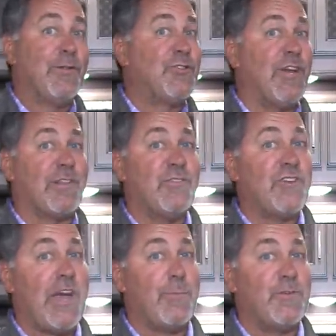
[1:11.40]
check the
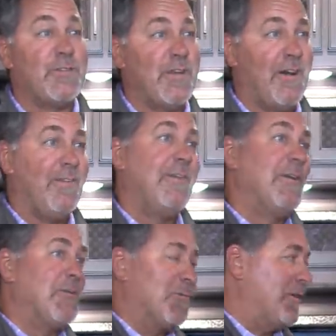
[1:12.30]
chapters out,
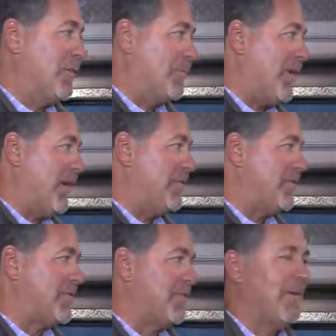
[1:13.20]
and read the
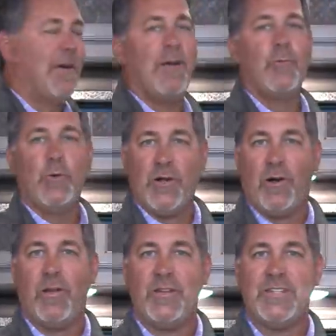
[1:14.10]
pages. We
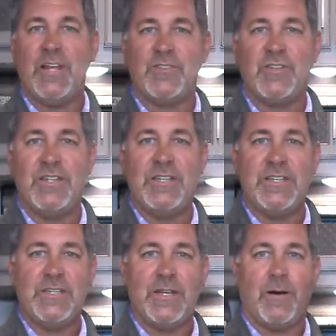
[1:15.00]
call it attention to
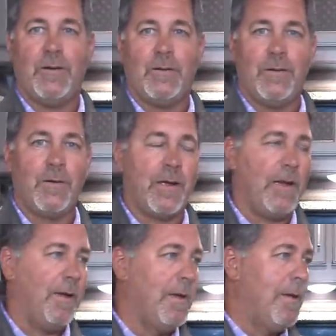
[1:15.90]
detail,
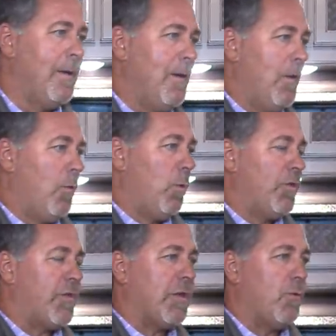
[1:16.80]
okay?
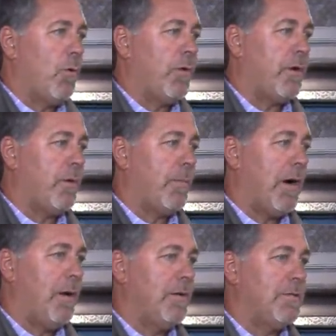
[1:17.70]
One thing you won't hear
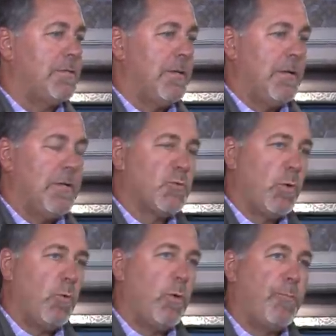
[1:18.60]
about is, is
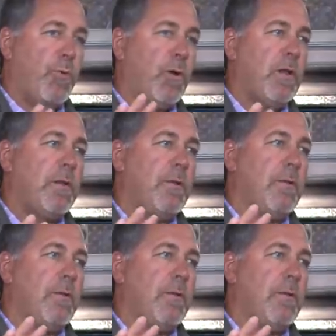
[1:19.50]
we, we put